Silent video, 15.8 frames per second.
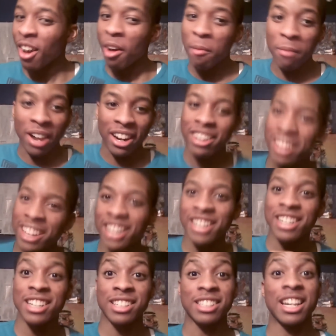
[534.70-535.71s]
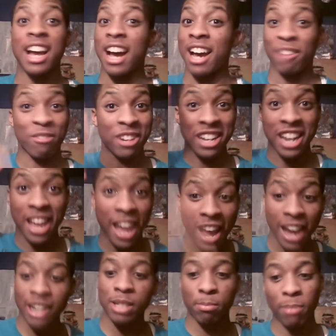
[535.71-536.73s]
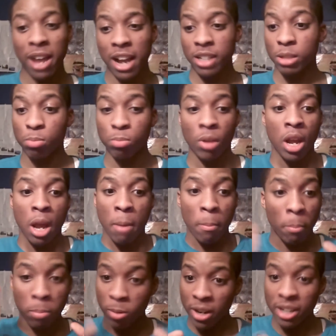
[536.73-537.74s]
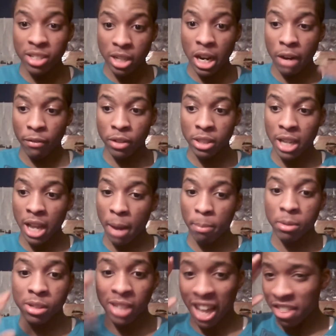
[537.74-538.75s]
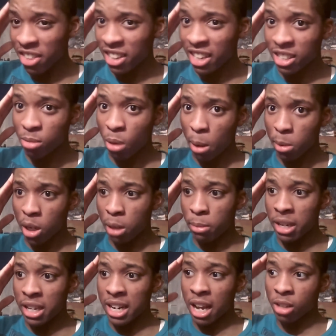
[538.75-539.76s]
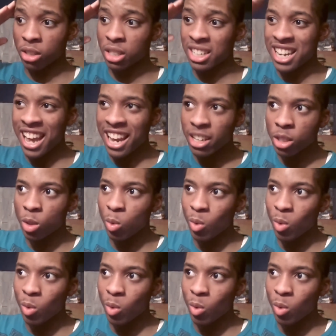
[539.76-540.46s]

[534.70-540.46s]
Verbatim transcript: My goodness, nah, with the Xbox press conference happens, I think that's probably going to be announced next